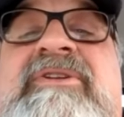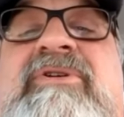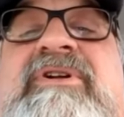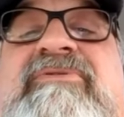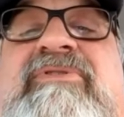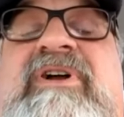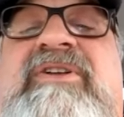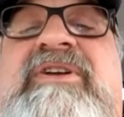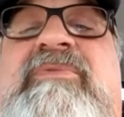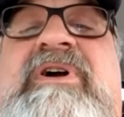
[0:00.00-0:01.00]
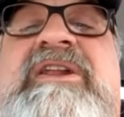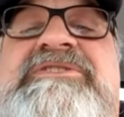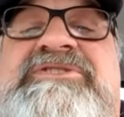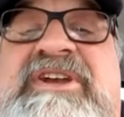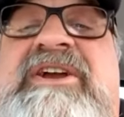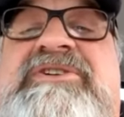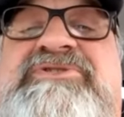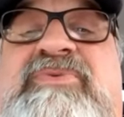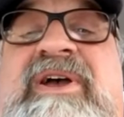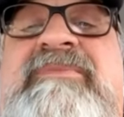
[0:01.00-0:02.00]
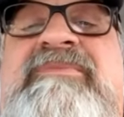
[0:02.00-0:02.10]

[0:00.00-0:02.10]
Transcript: order for, we're going to sink or swim.